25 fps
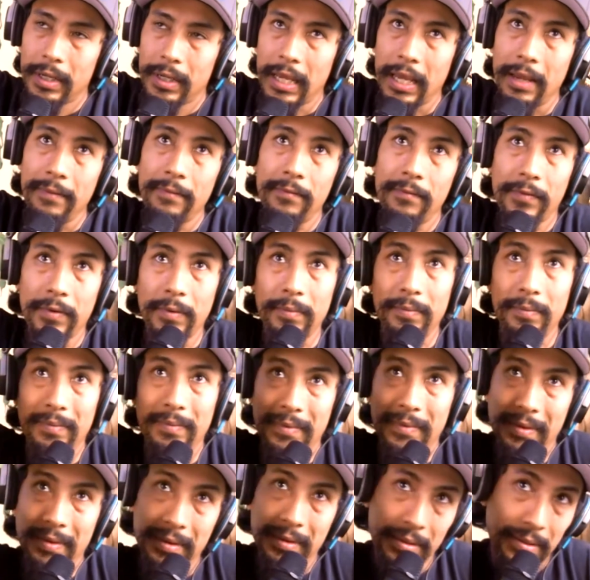came from
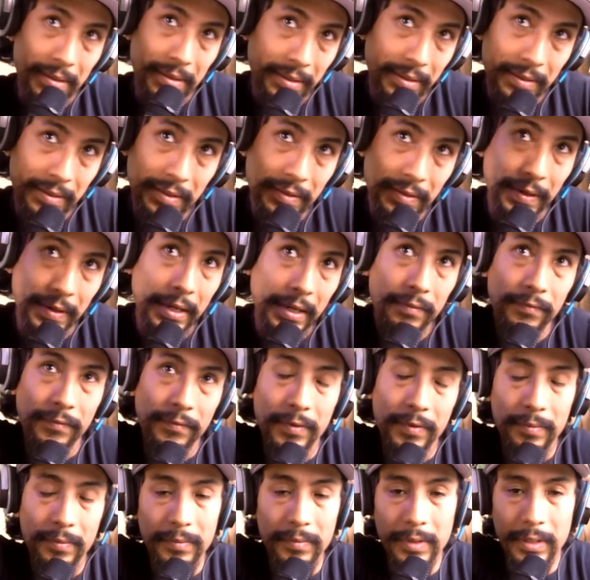straight
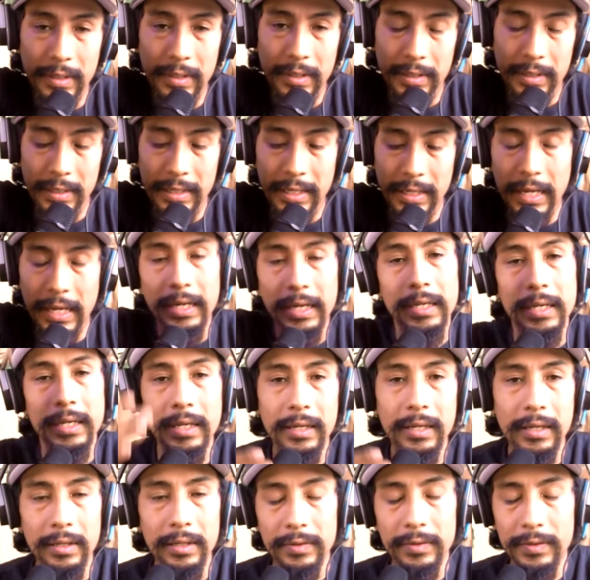from the
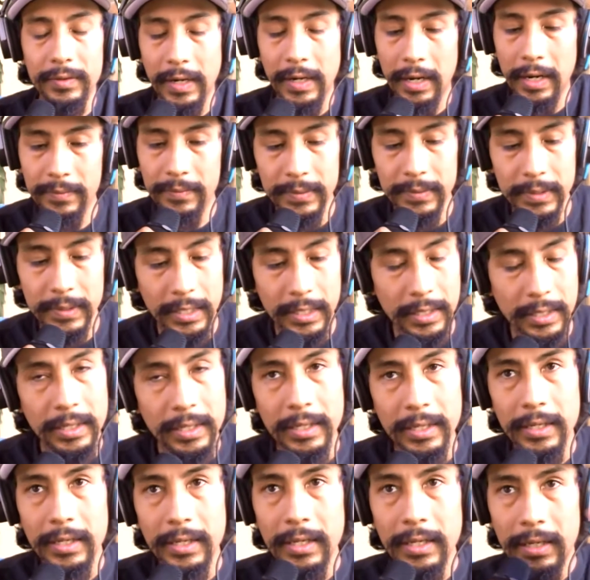Yaqui tribes,
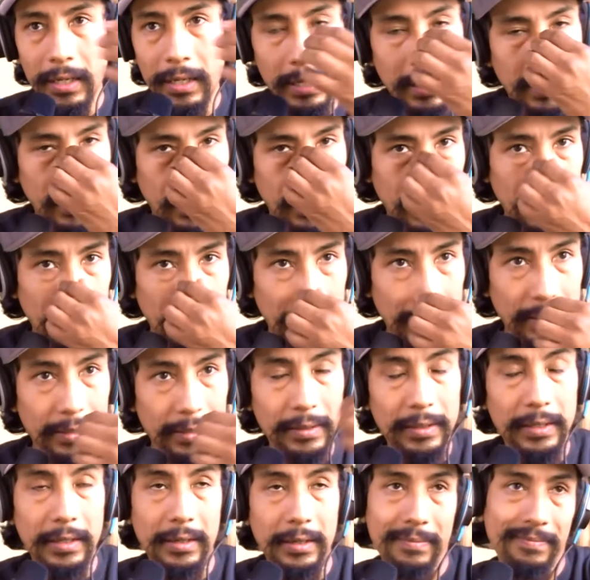
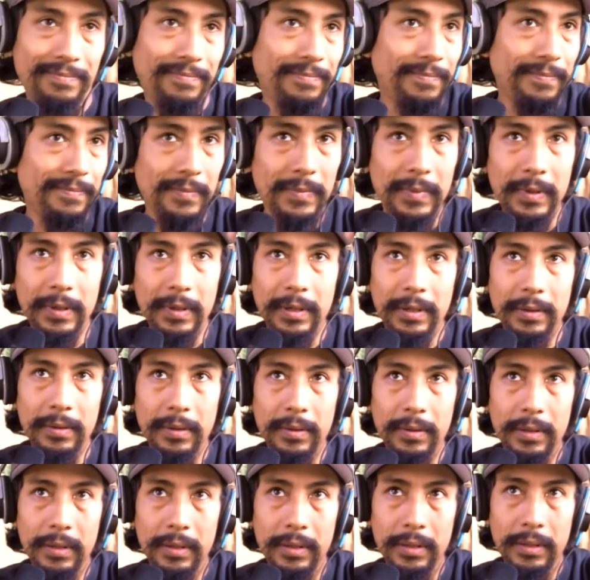and
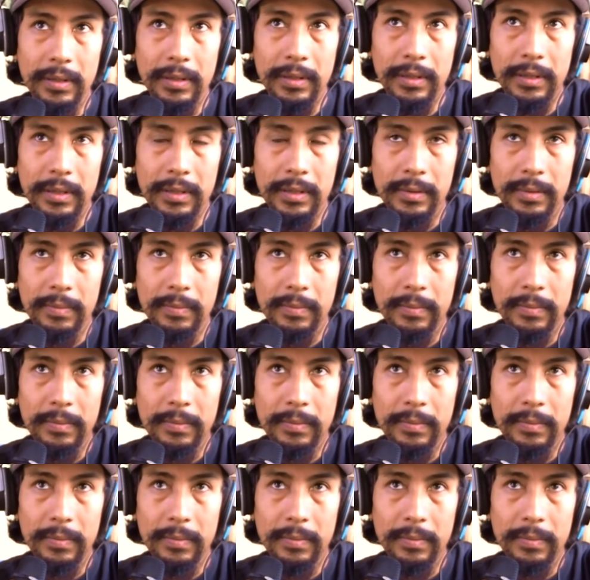uh,